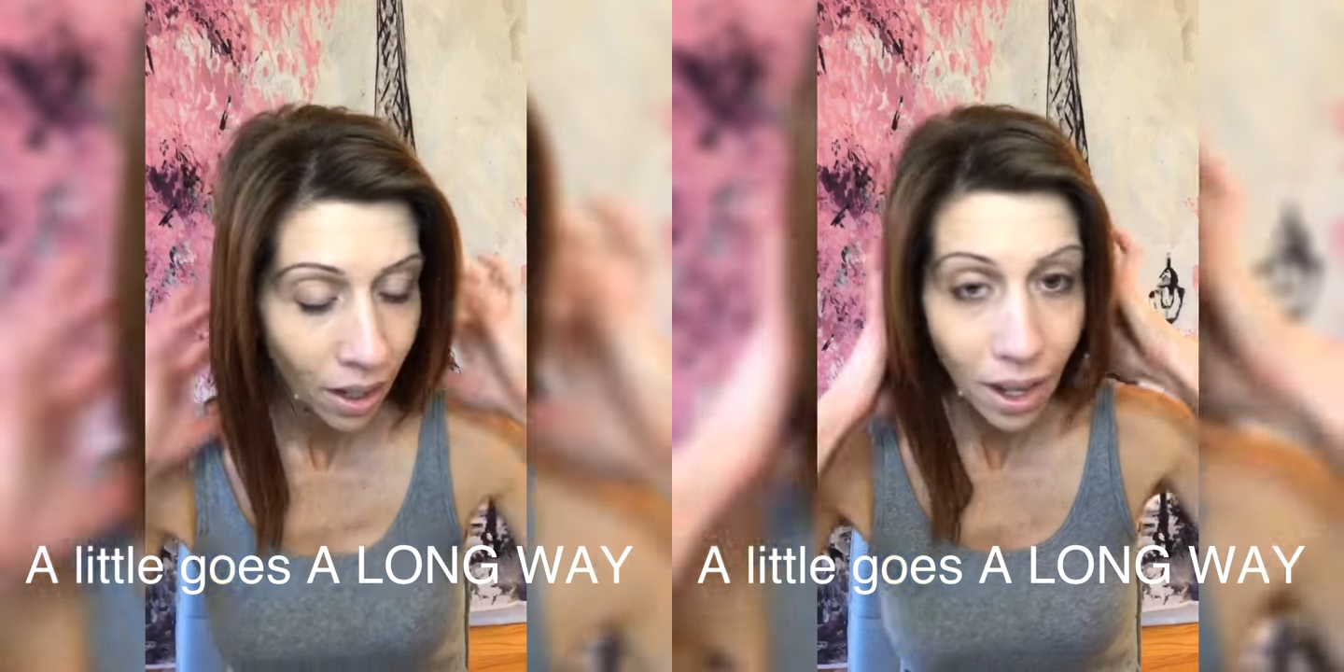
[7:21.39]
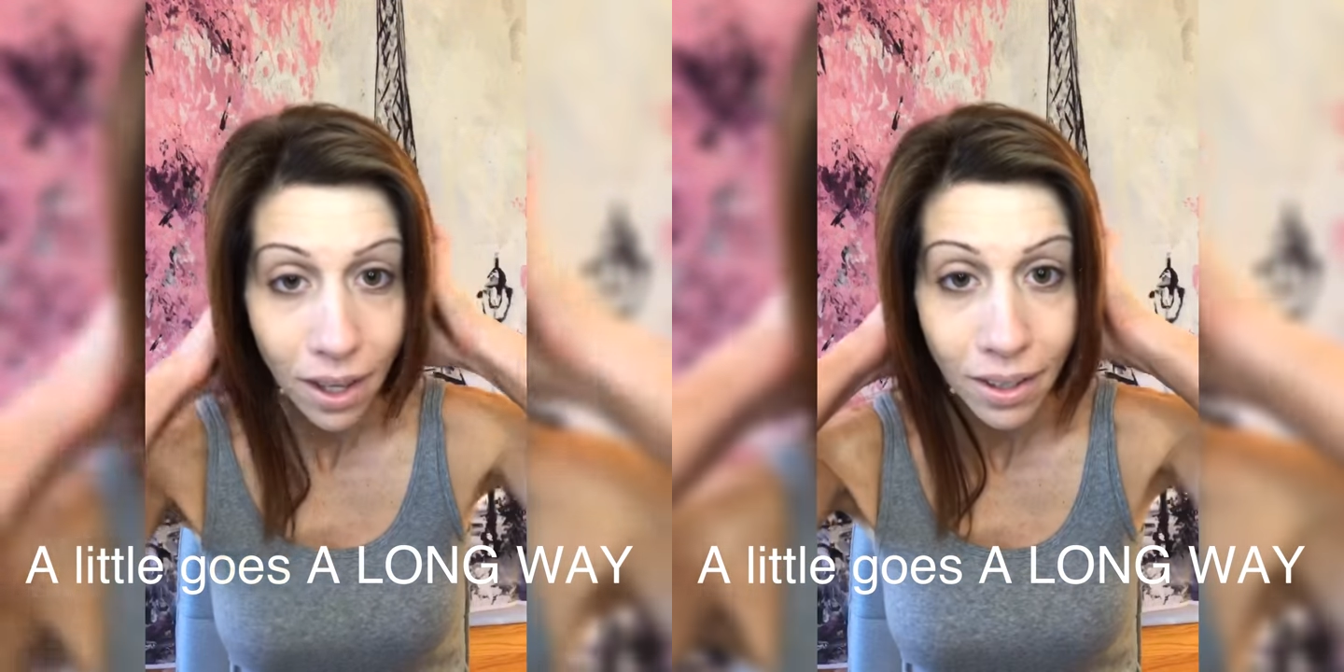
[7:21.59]

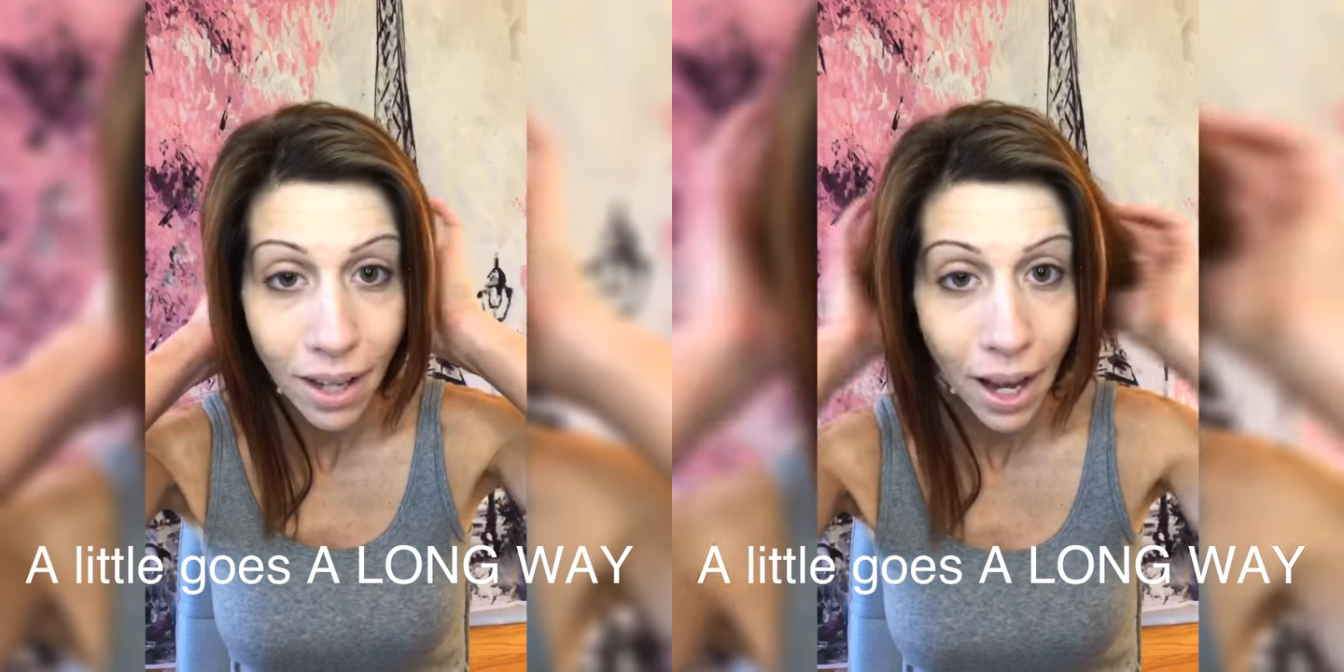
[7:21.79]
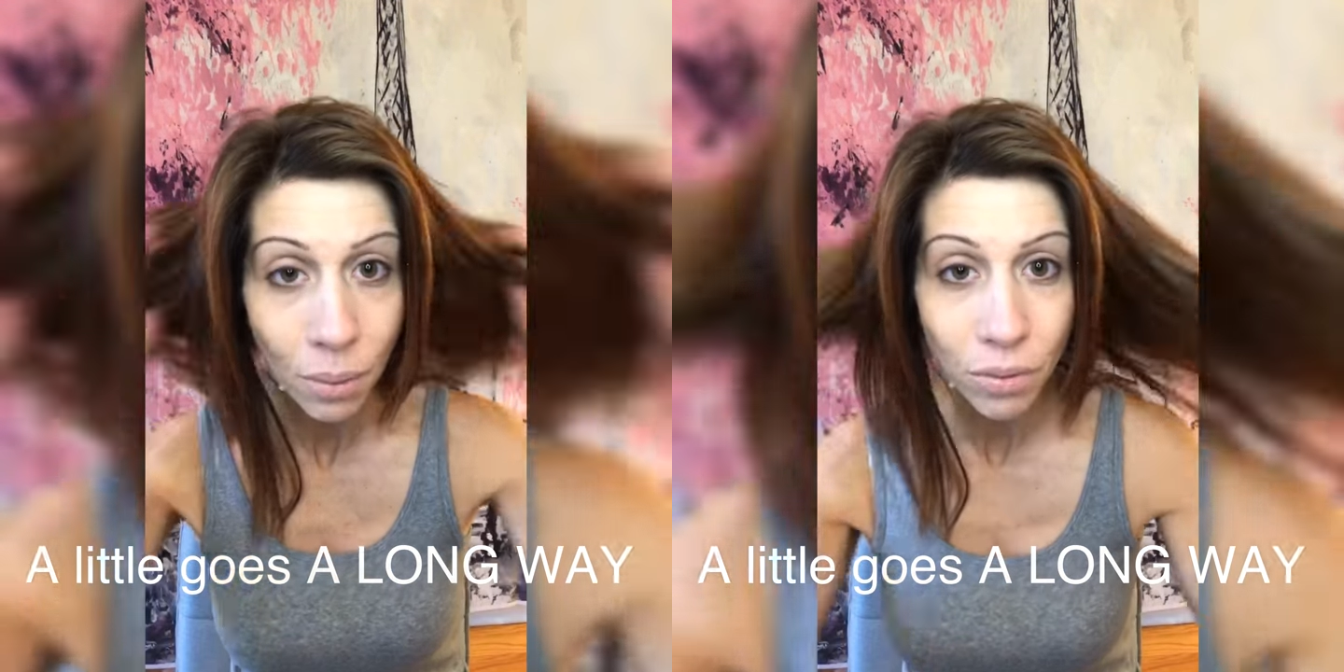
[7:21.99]
And
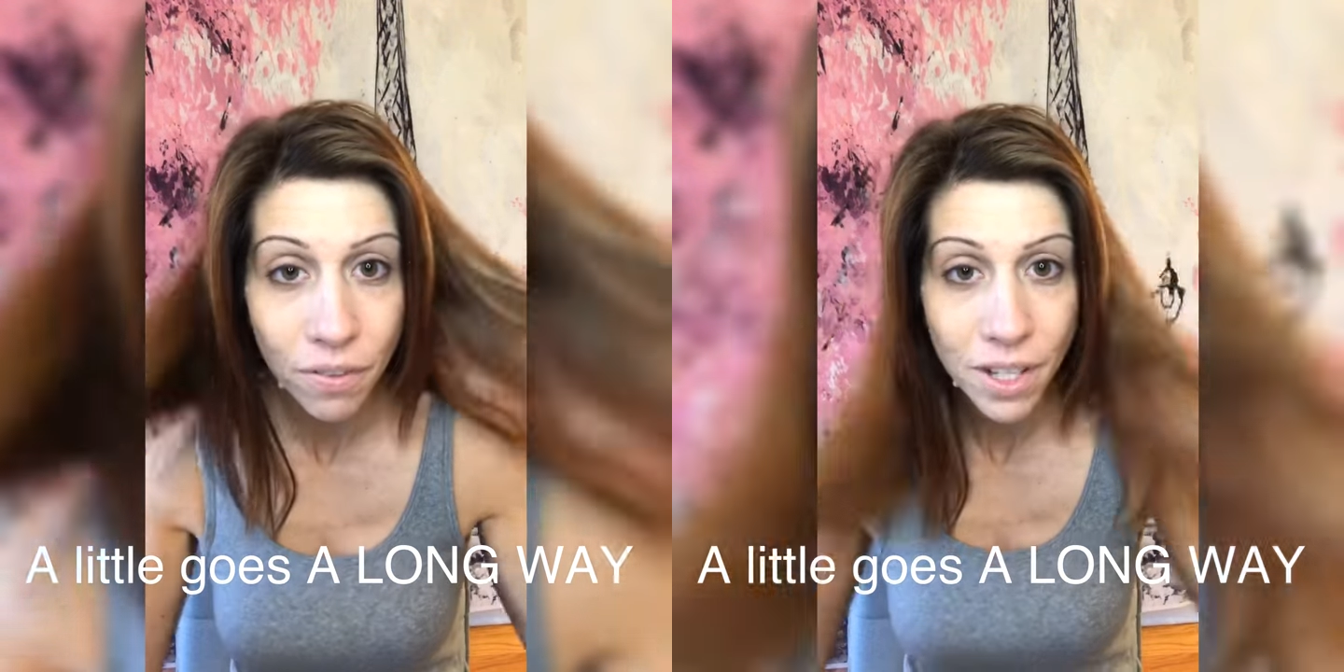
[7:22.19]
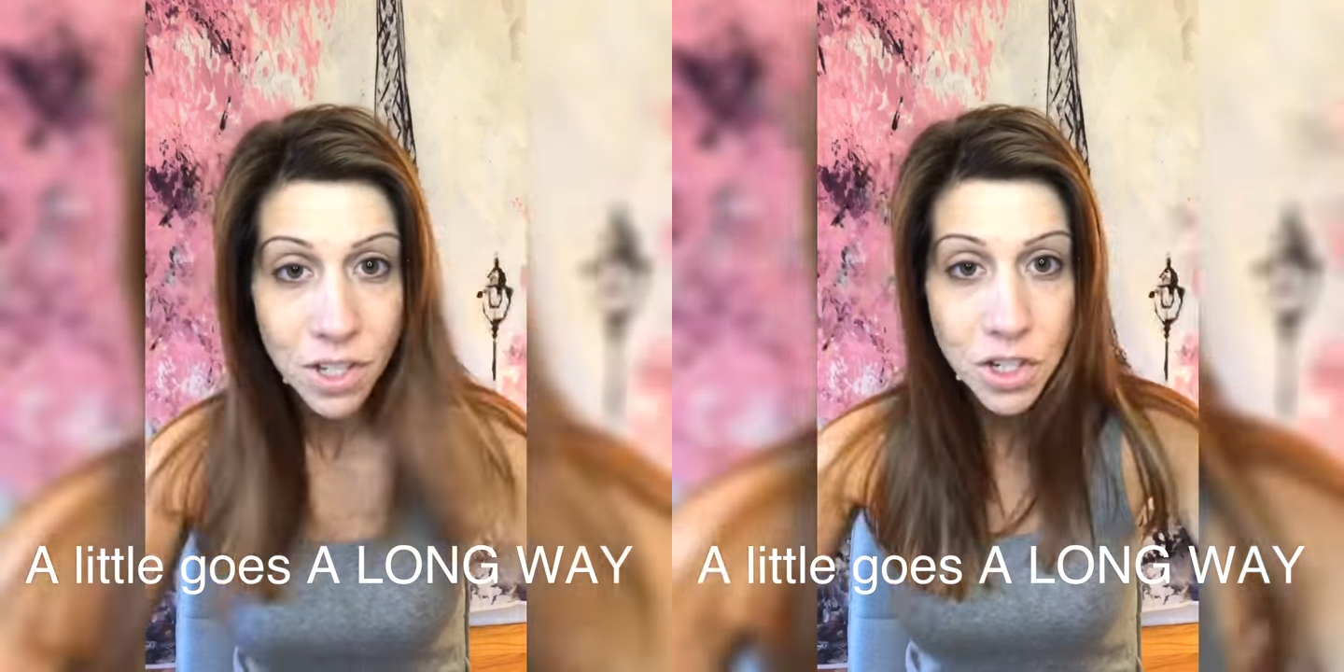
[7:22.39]
I will
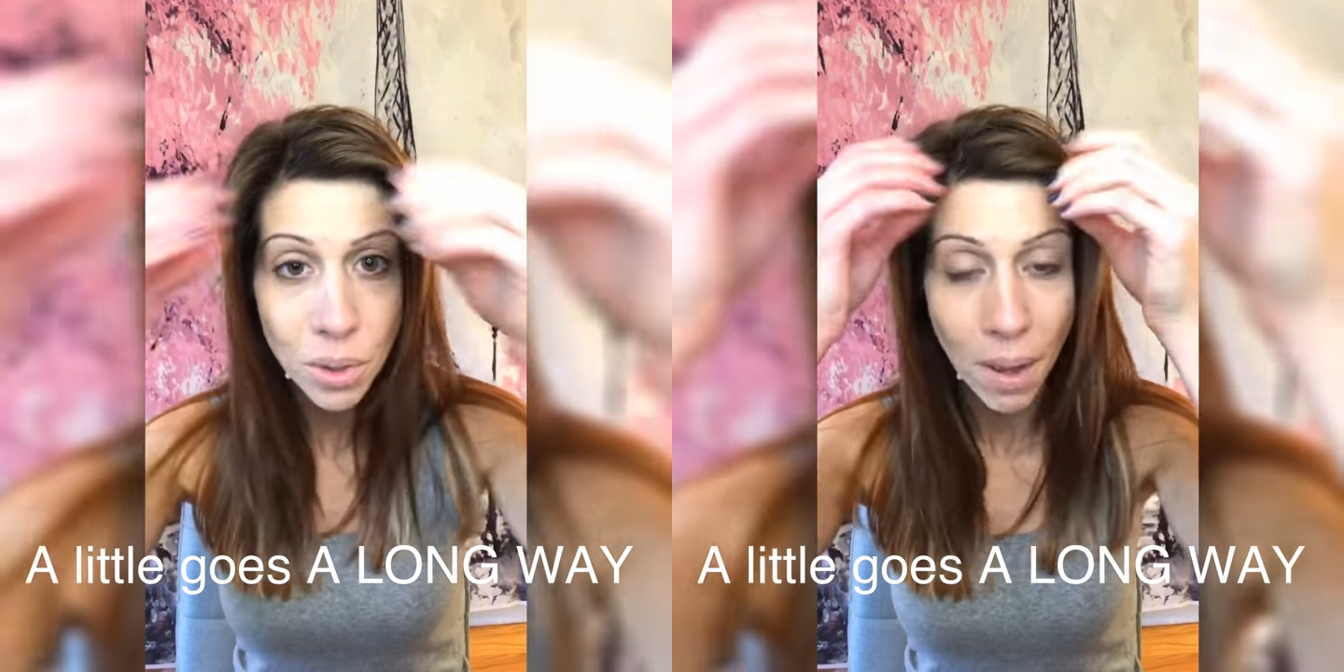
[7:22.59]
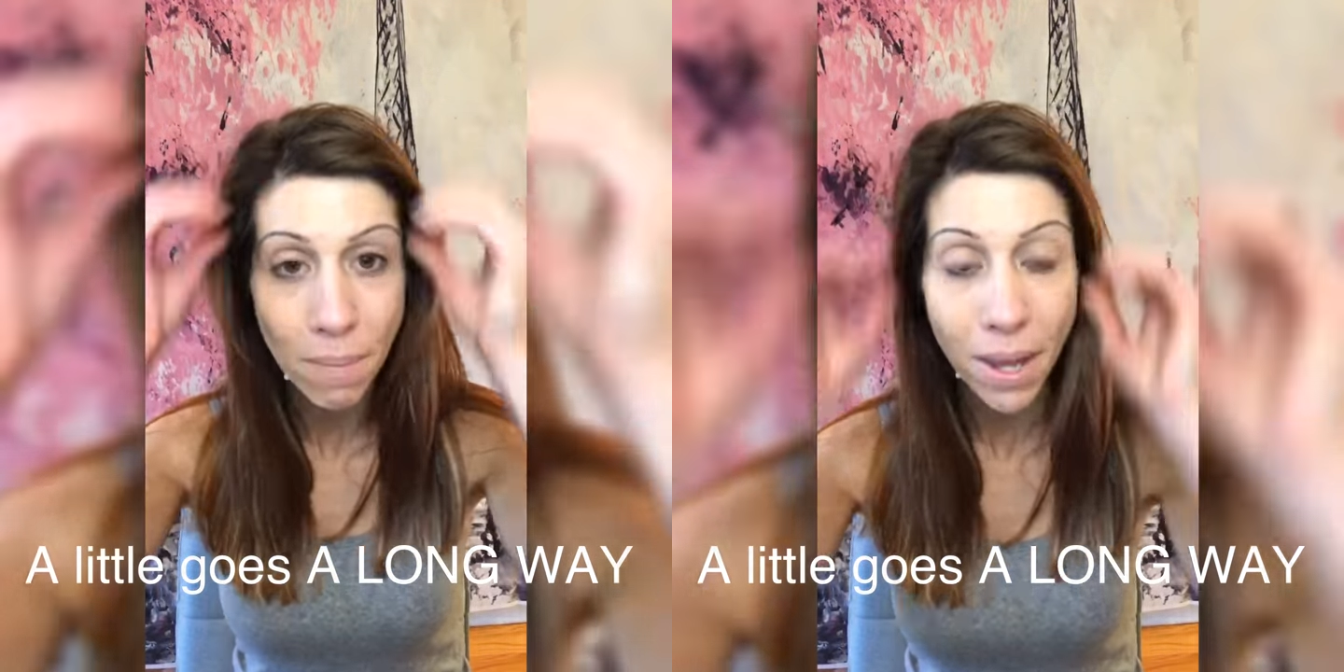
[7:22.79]
finish doing my